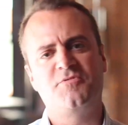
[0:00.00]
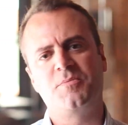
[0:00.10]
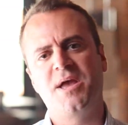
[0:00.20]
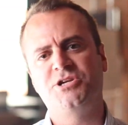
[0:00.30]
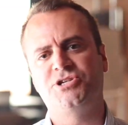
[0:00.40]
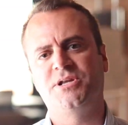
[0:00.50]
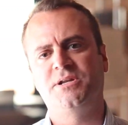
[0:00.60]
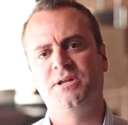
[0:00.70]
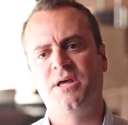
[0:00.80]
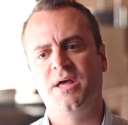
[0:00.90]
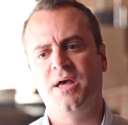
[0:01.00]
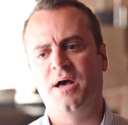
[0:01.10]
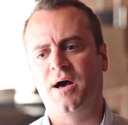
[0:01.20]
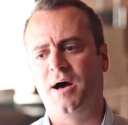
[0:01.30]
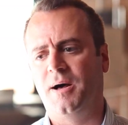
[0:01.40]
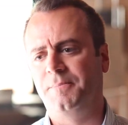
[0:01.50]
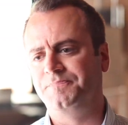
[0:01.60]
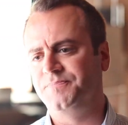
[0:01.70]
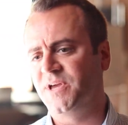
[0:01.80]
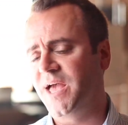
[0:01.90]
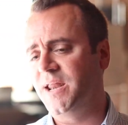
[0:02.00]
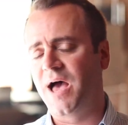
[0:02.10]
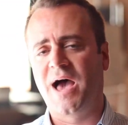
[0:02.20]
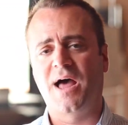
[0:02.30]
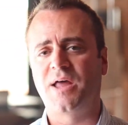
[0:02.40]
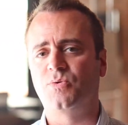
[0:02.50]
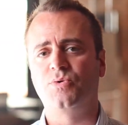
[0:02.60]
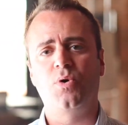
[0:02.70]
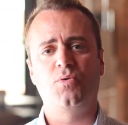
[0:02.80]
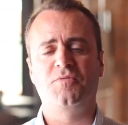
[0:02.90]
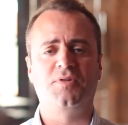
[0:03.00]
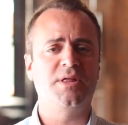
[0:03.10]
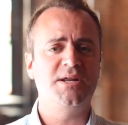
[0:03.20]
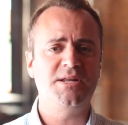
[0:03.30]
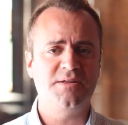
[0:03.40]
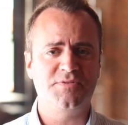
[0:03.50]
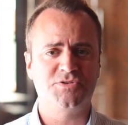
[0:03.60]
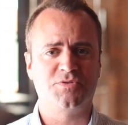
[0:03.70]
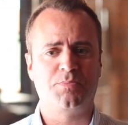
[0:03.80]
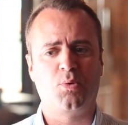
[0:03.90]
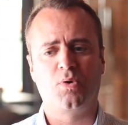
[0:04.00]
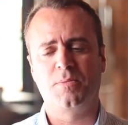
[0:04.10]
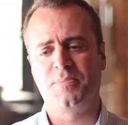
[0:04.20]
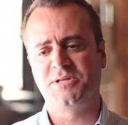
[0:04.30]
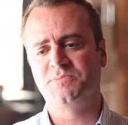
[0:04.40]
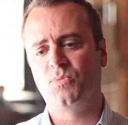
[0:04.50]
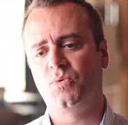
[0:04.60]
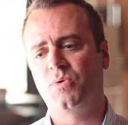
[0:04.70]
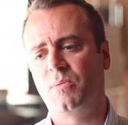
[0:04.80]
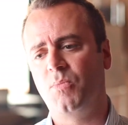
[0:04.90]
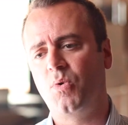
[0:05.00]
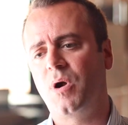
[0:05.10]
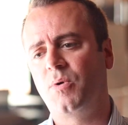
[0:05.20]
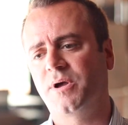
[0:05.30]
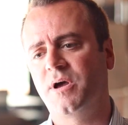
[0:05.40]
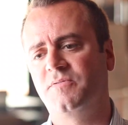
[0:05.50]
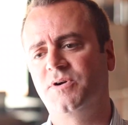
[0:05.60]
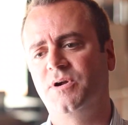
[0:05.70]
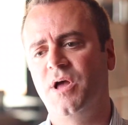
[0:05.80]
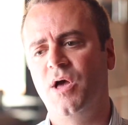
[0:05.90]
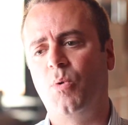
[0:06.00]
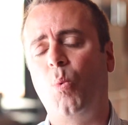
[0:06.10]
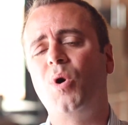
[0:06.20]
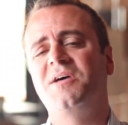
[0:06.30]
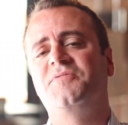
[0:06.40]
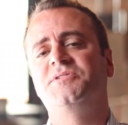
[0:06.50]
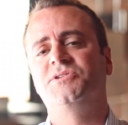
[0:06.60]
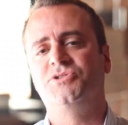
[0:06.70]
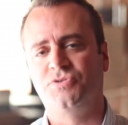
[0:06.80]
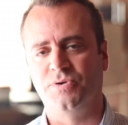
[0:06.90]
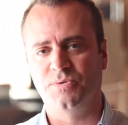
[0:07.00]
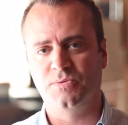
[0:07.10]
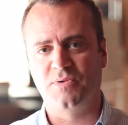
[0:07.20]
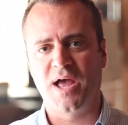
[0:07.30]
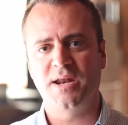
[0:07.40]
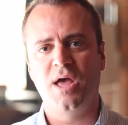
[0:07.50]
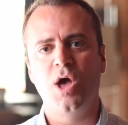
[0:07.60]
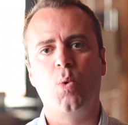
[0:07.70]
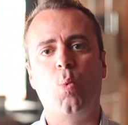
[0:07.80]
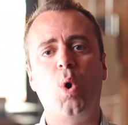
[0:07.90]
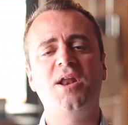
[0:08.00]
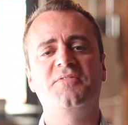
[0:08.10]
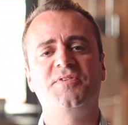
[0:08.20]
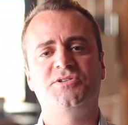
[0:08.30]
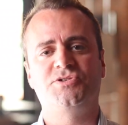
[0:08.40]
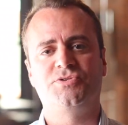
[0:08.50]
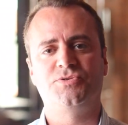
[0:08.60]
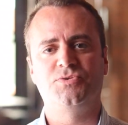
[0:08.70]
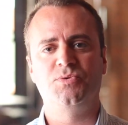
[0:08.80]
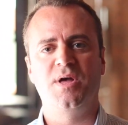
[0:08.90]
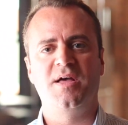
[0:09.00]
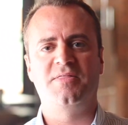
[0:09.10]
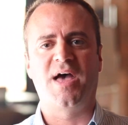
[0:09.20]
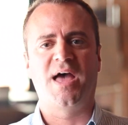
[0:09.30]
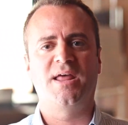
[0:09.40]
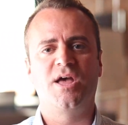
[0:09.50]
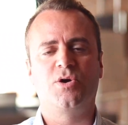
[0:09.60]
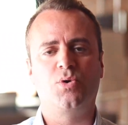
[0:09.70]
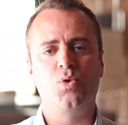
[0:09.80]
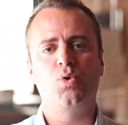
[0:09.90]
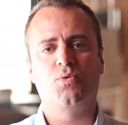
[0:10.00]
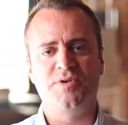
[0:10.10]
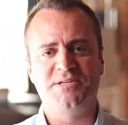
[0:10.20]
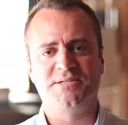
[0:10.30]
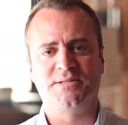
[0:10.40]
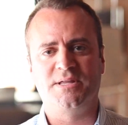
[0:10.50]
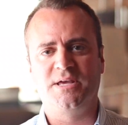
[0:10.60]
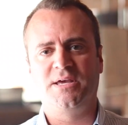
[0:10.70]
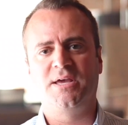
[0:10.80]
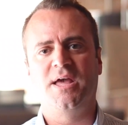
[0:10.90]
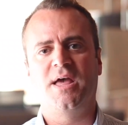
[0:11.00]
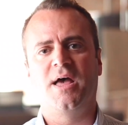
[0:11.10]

information. Again, I don't know the validity of this report, but it's more I want to cover, well, what if this is true, right? What if it's true that Google recently